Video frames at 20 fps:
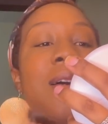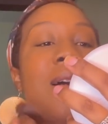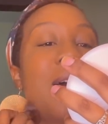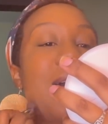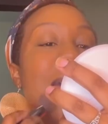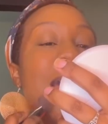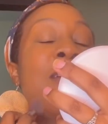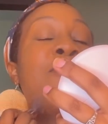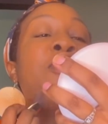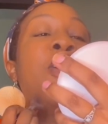
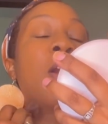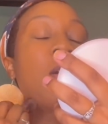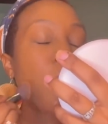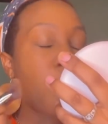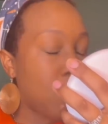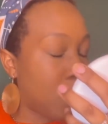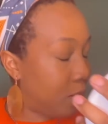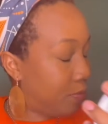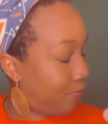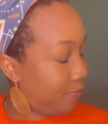If
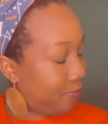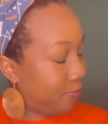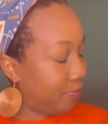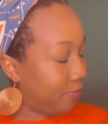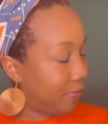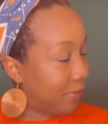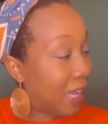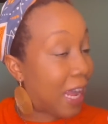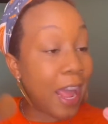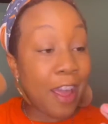
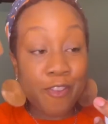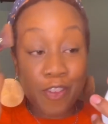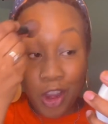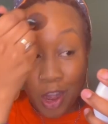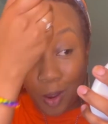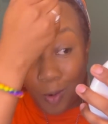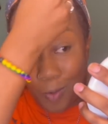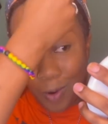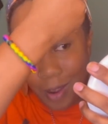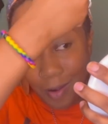
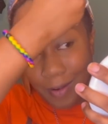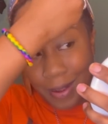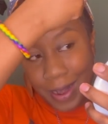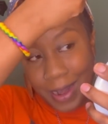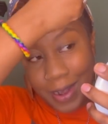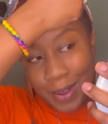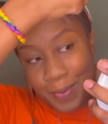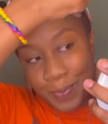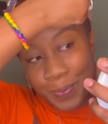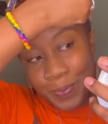you're
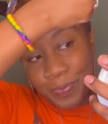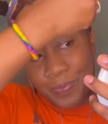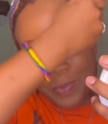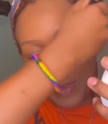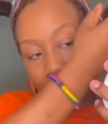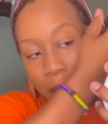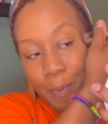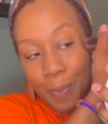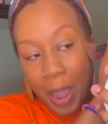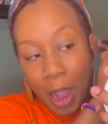worried
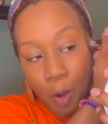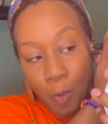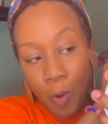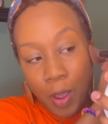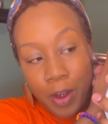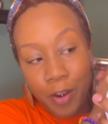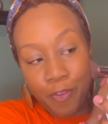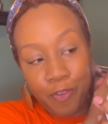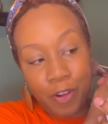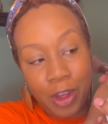about what
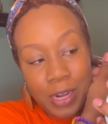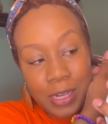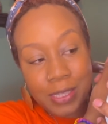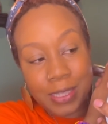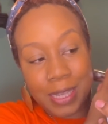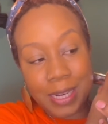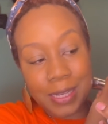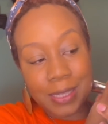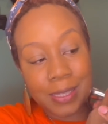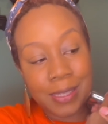a friend is
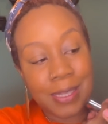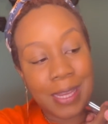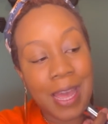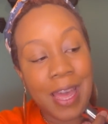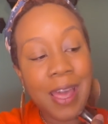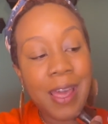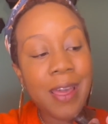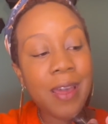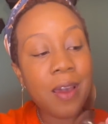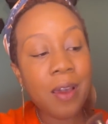going to
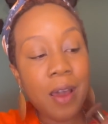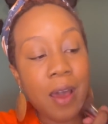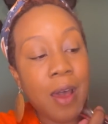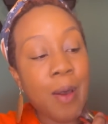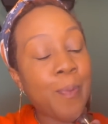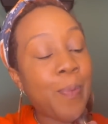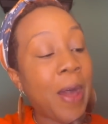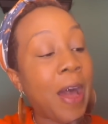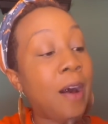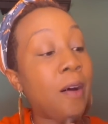say
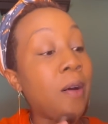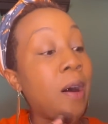about